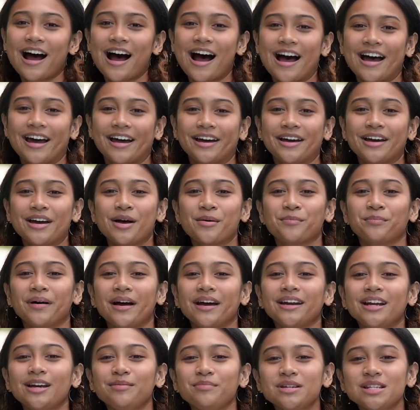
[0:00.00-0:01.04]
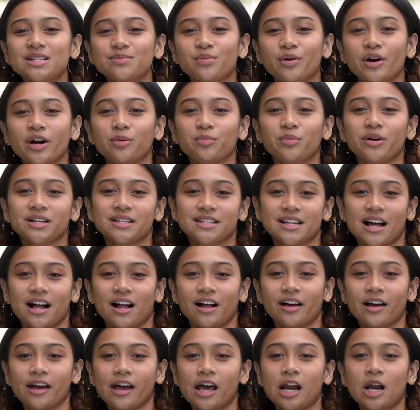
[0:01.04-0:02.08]
Hi, my name is Boyan
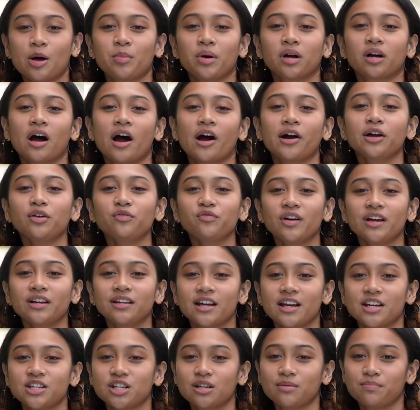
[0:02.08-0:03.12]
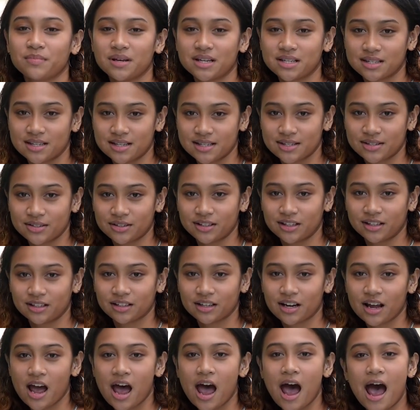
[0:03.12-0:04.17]
Martel and I'm a current foundation business student.
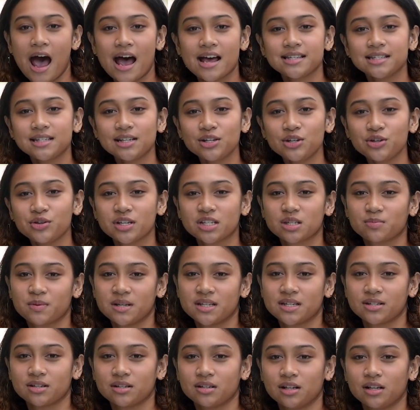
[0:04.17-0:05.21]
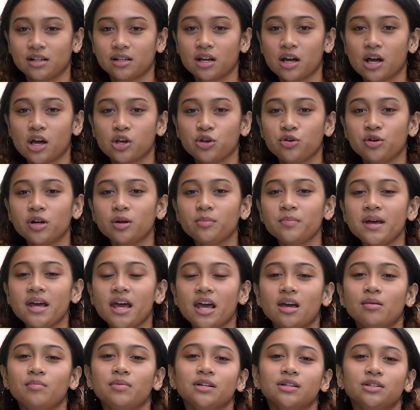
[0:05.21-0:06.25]
As a USP student, you'll be
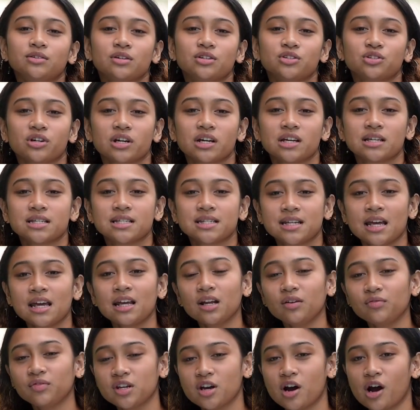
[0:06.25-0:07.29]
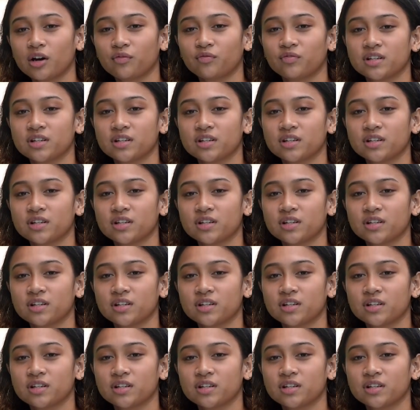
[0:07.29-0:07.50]
able to enjoy state-of-the-art